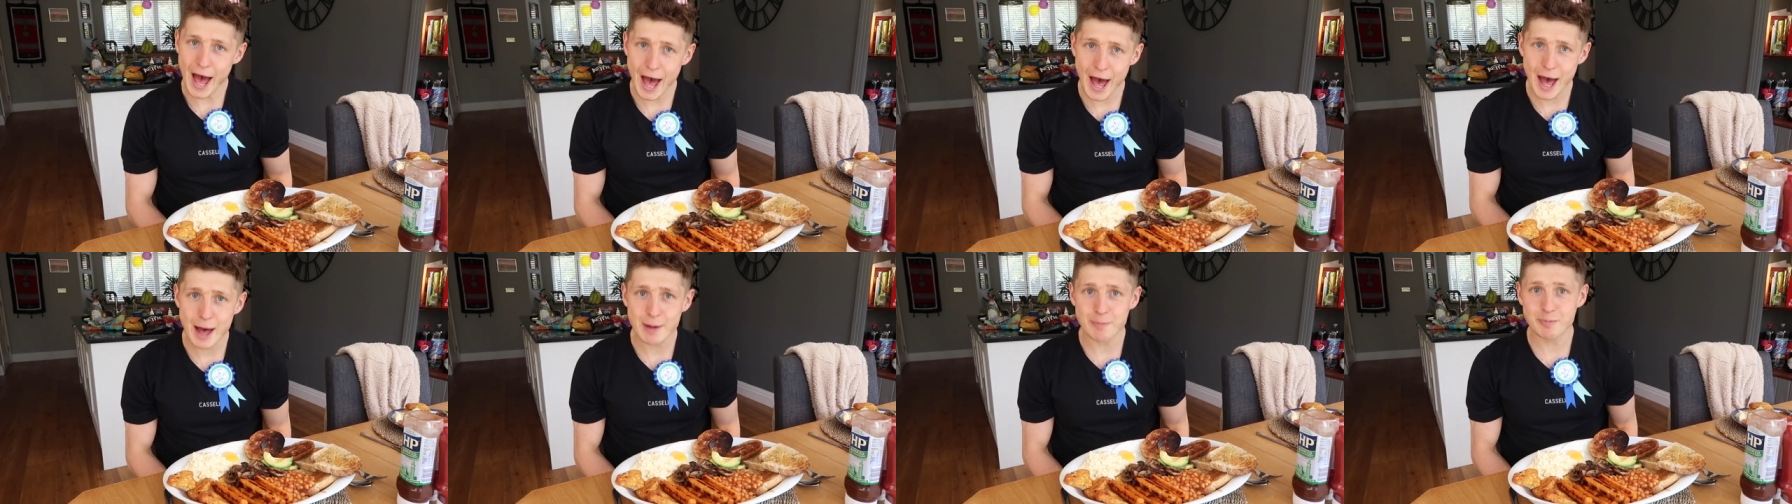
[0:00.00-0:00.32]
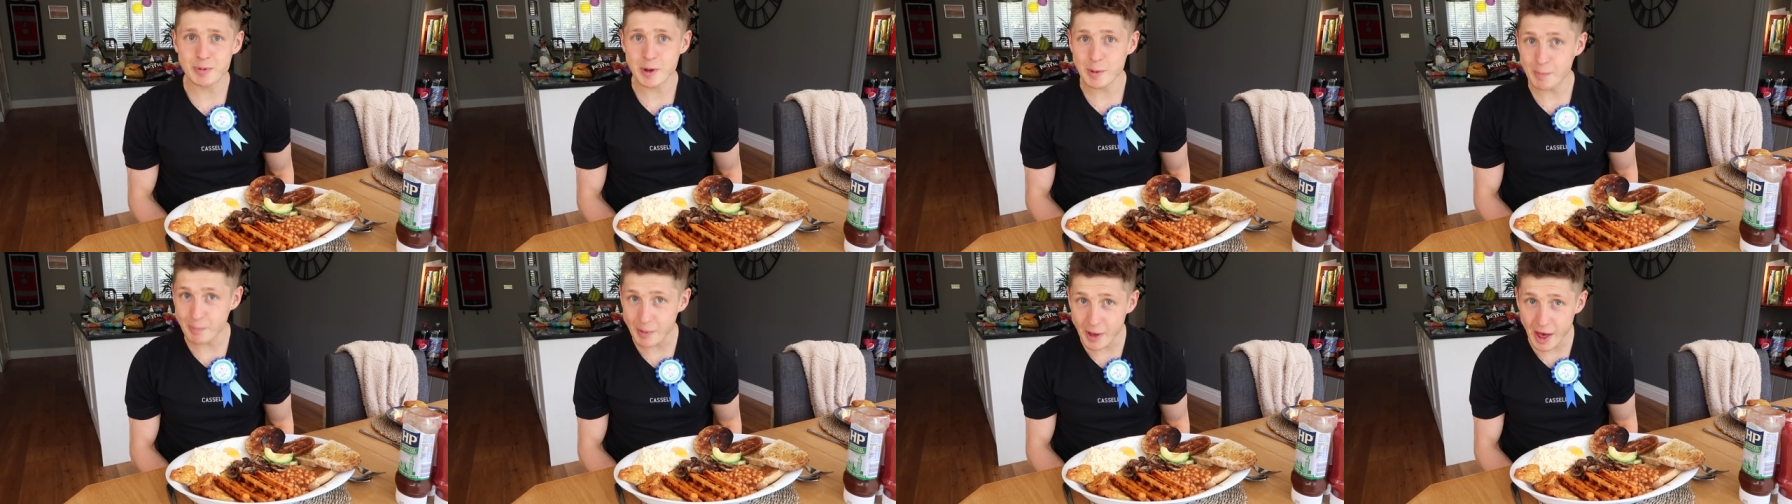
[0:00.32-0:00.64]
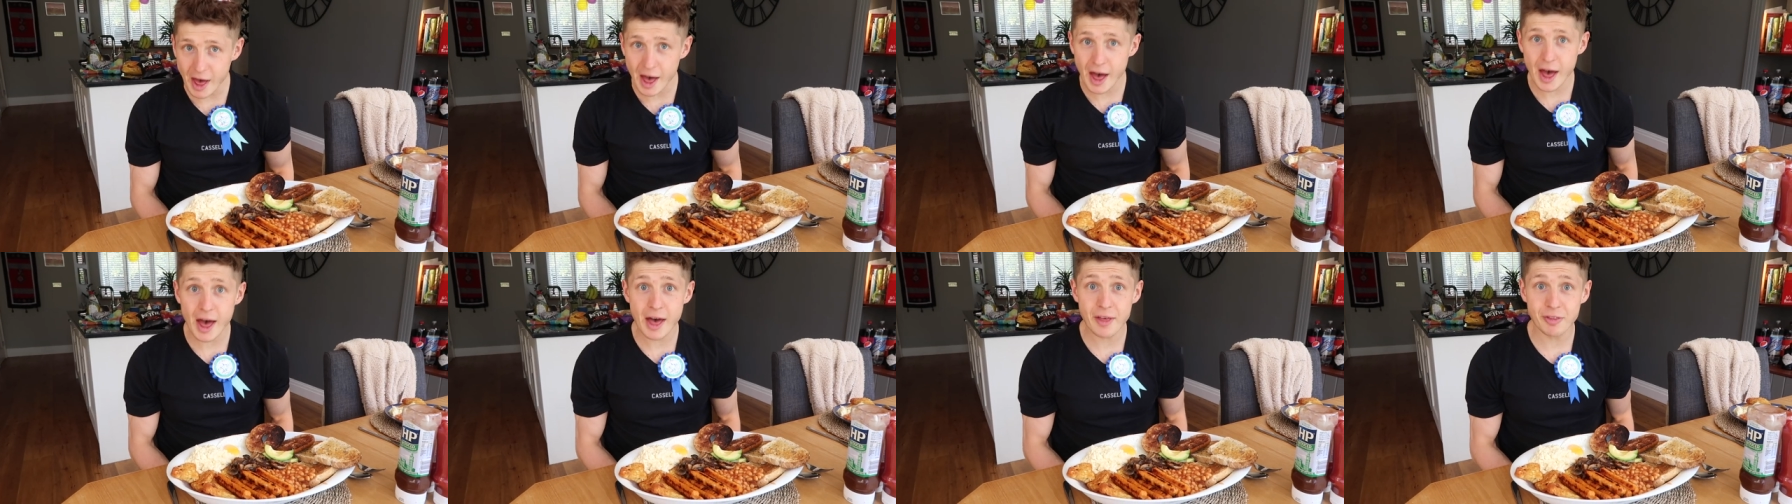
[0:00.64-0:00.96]
Happy
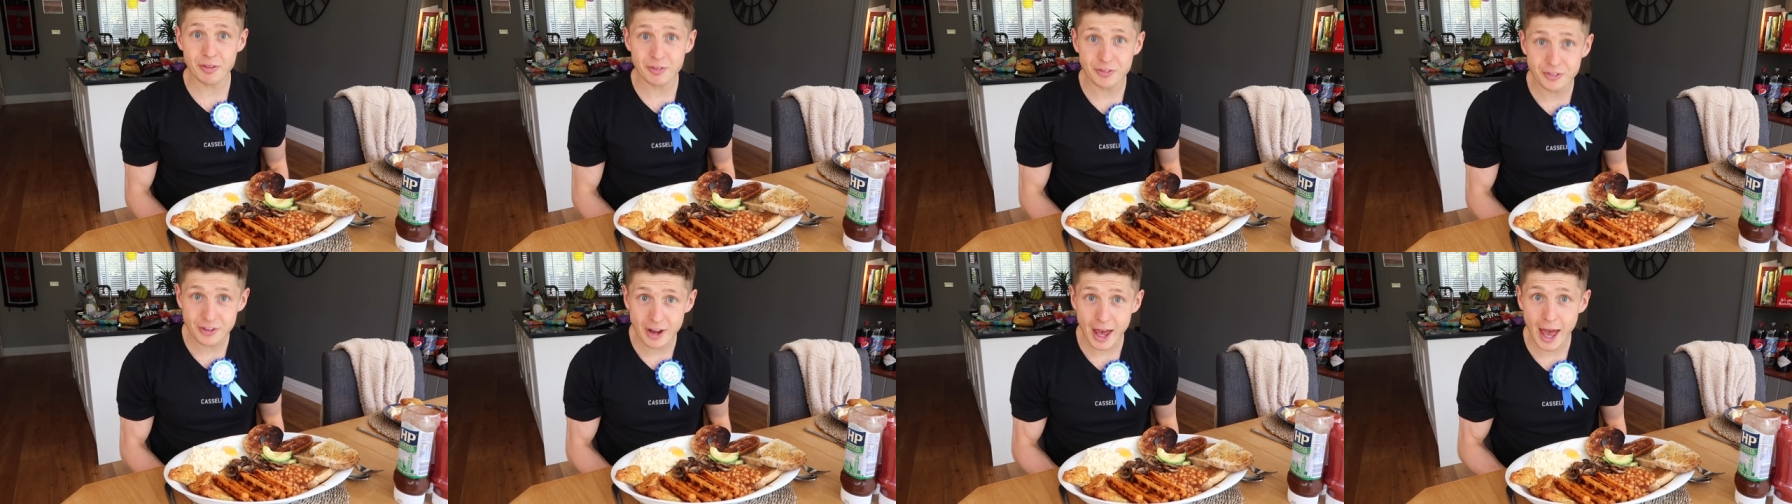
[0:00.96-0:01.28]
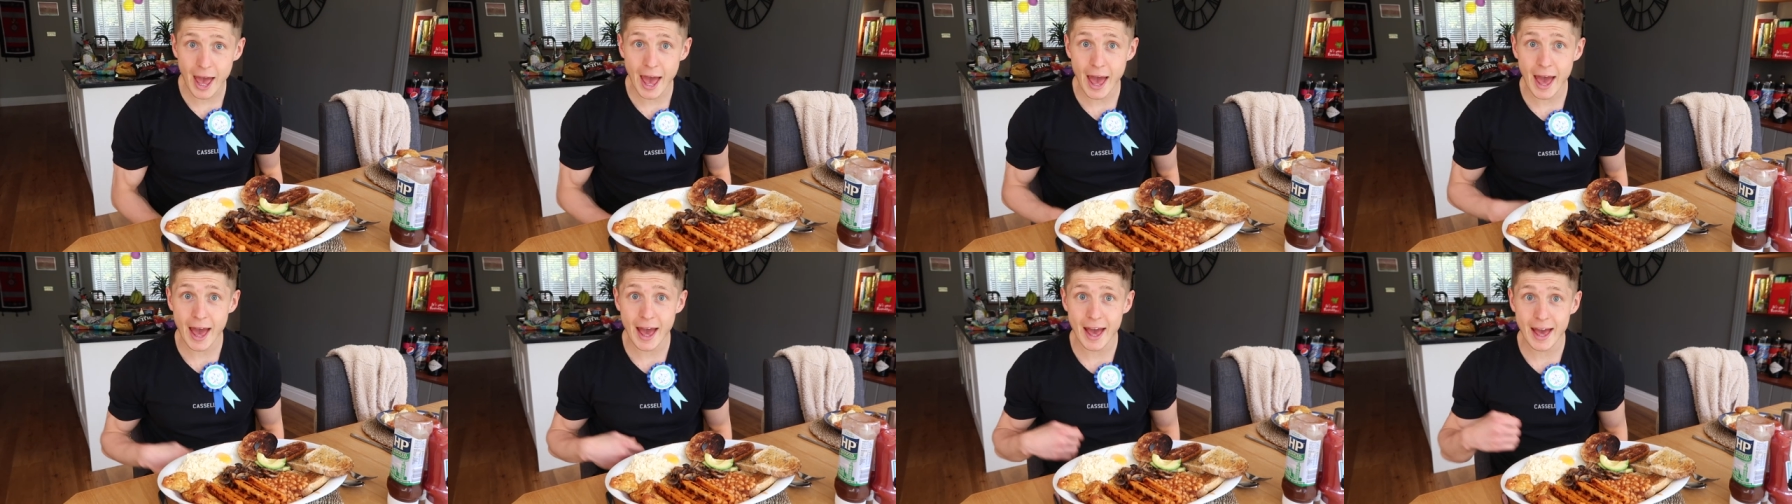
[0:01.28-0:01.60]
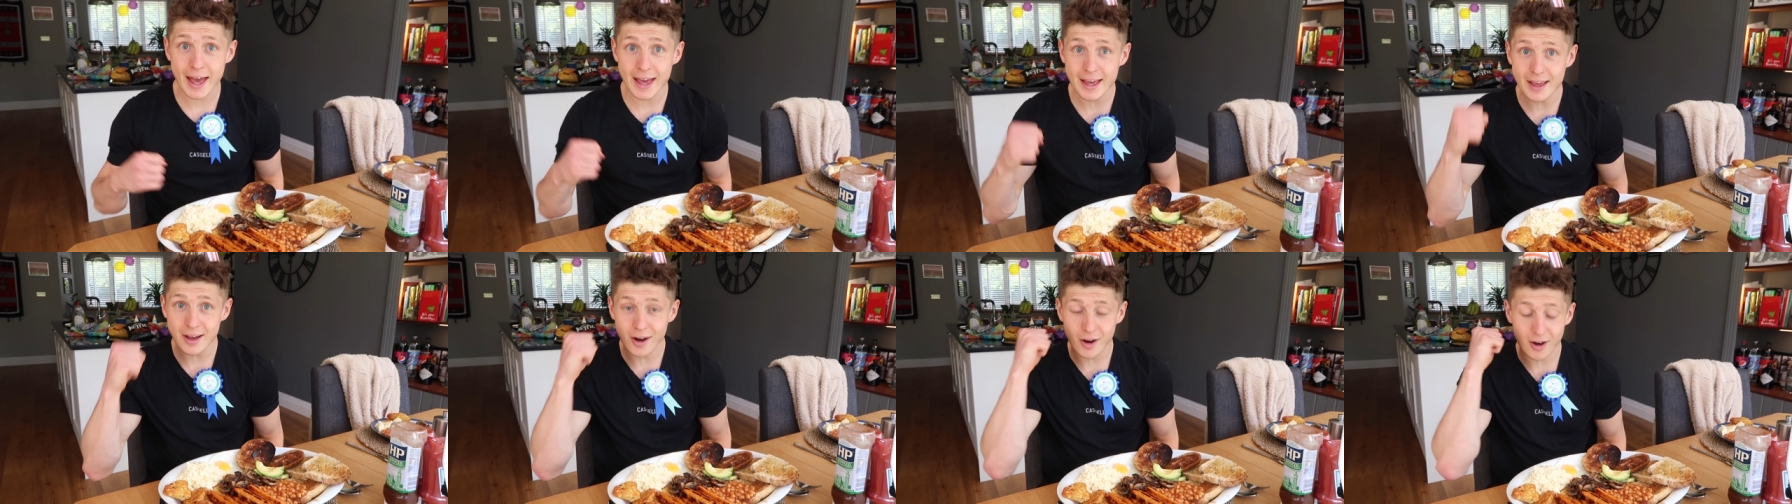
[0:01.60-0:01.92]

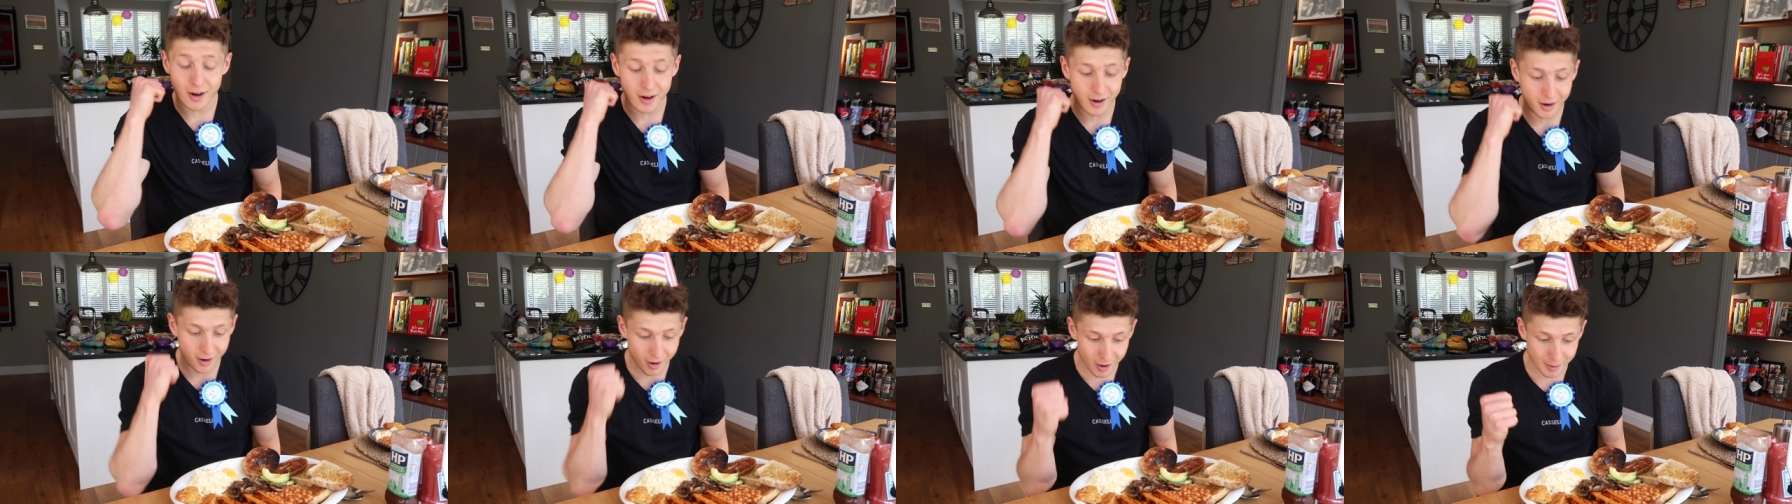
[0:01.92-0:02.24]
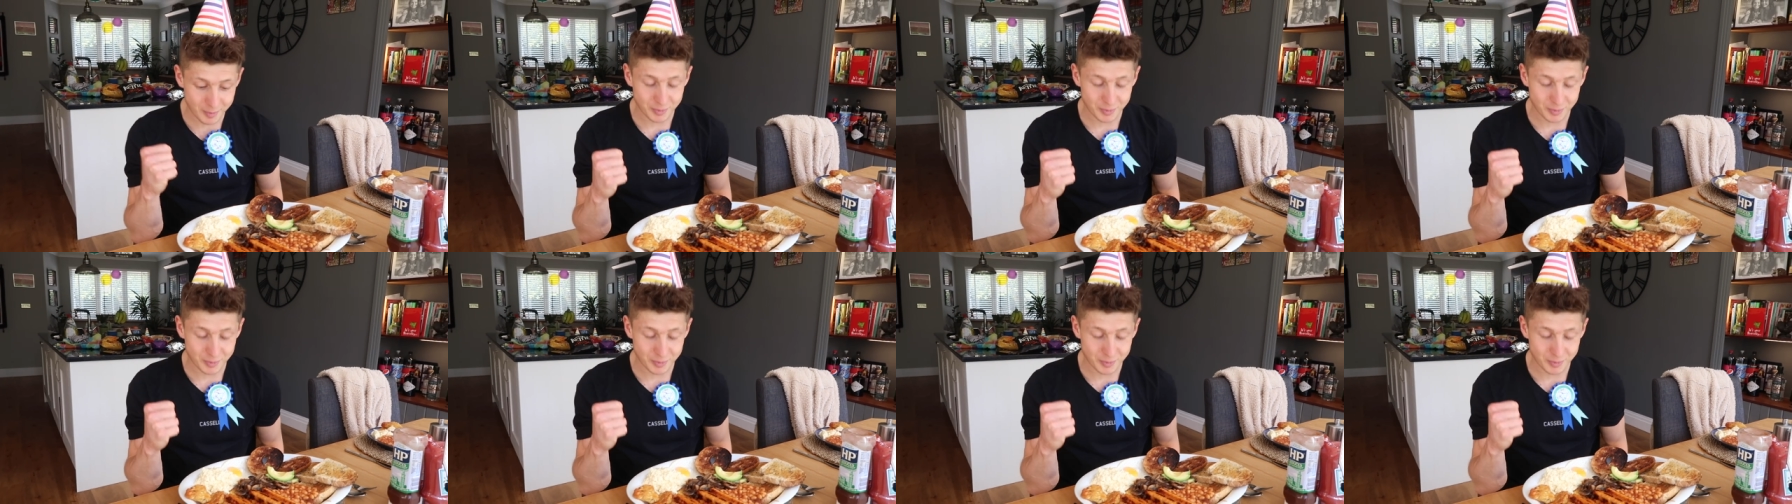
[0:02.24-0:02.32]
birthday!